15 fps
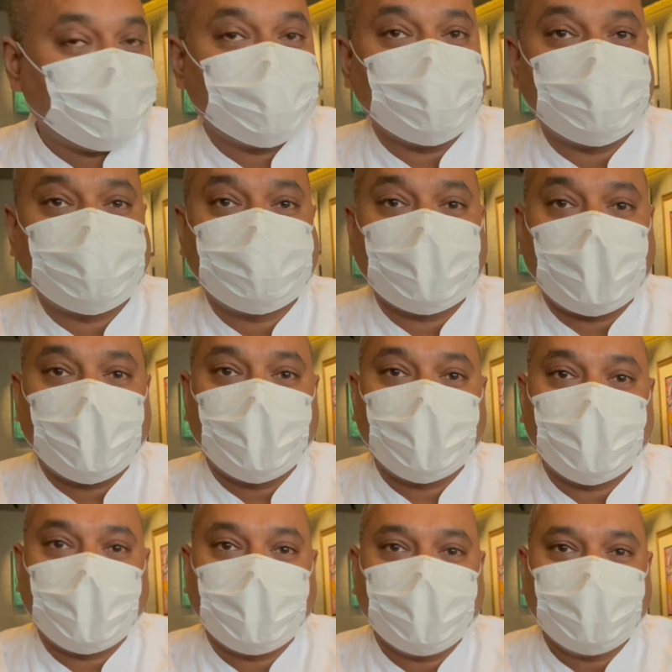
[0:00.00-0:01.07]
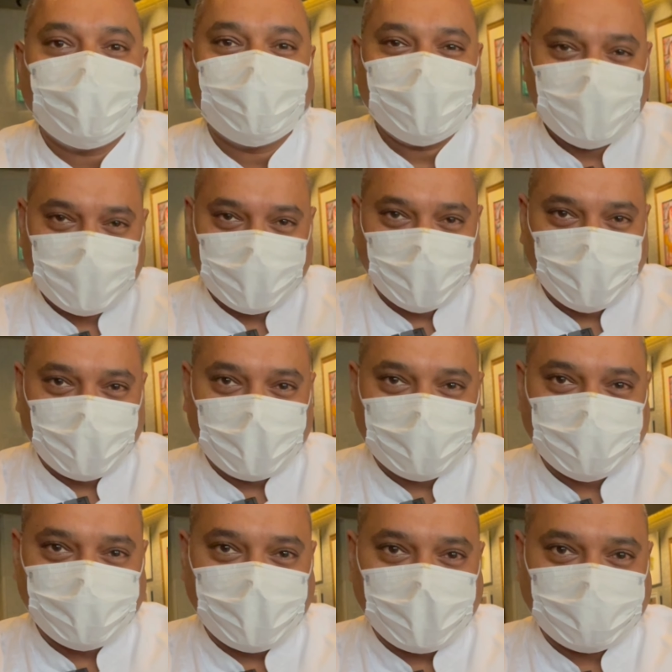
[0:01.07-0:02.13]
is Dabur honey, the world's
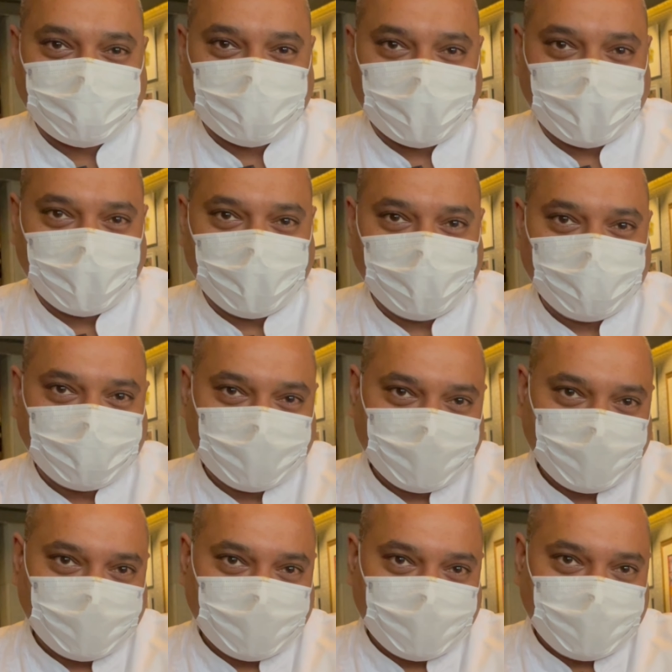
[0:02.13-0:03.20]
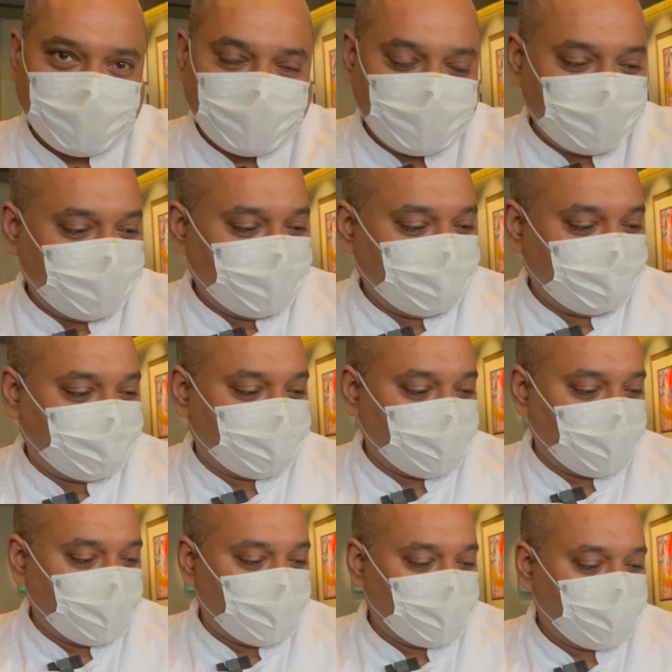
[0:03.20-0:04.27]
best honey.
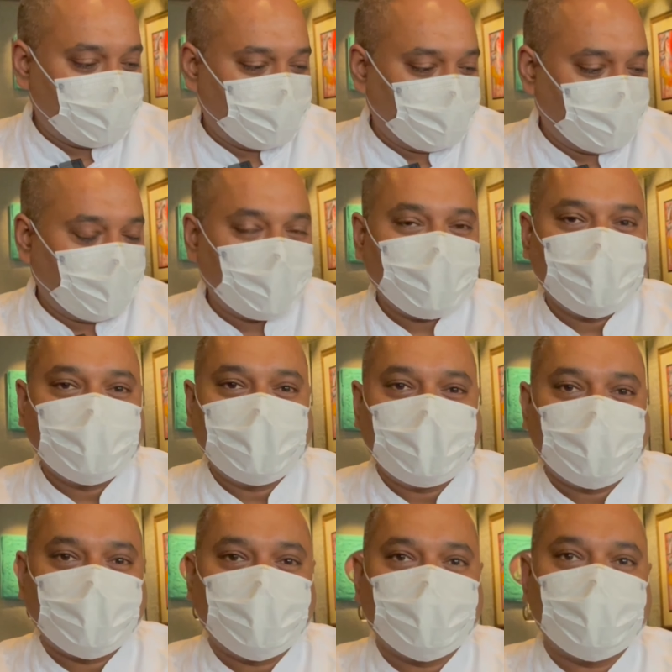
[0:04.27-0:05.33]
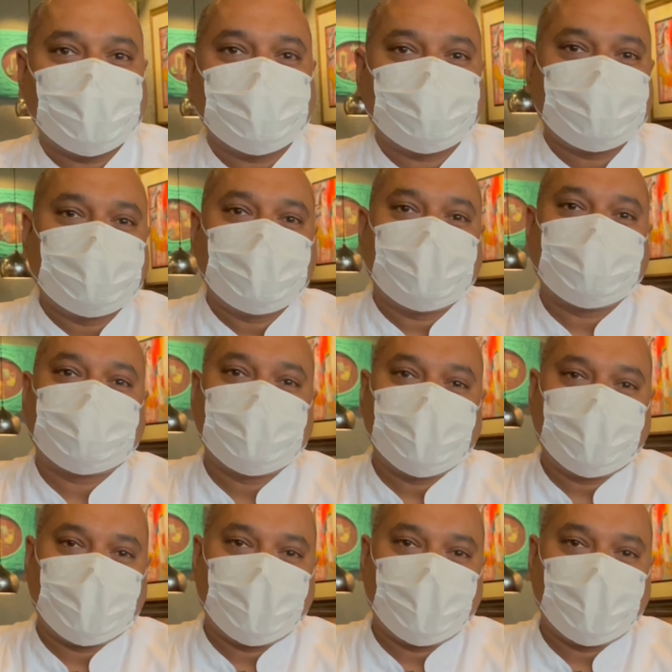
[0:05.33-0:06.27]
So what you need to do is, in a simple